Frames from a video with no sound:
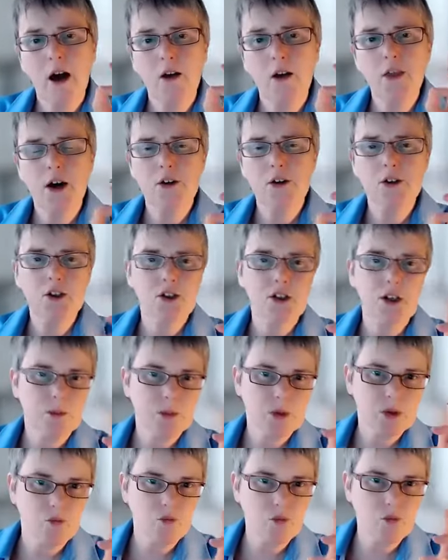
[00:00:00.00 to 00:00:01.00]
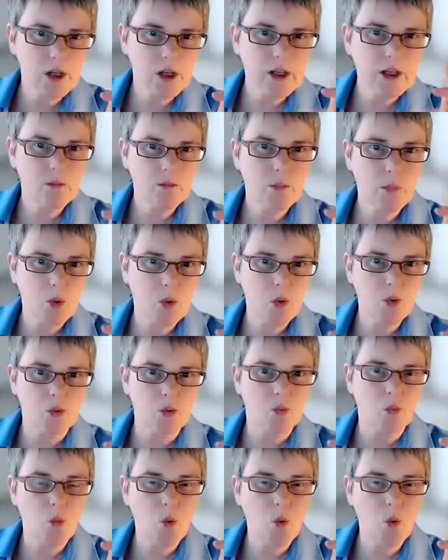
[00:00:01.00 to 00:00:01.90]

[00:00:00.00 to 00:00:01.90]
are those steps really important?